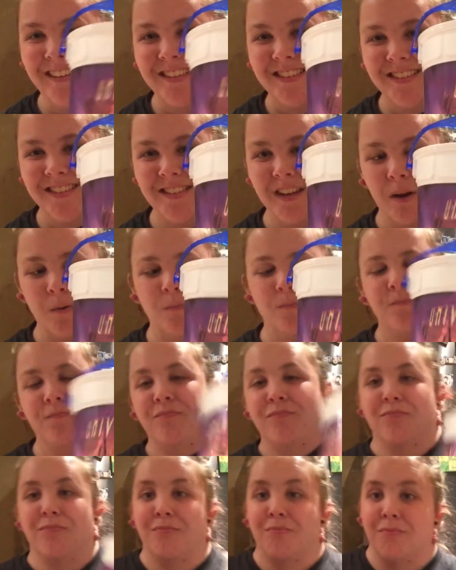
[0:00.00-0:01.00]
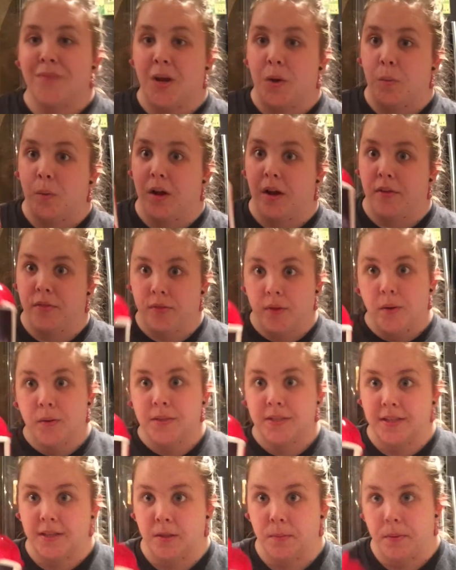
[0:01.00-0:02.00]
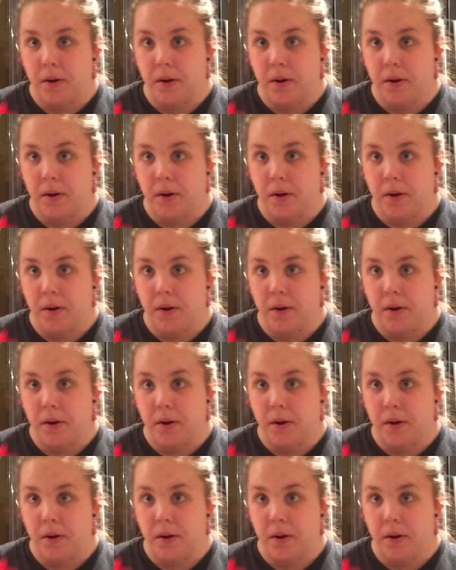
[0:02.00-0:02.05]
So we got those in the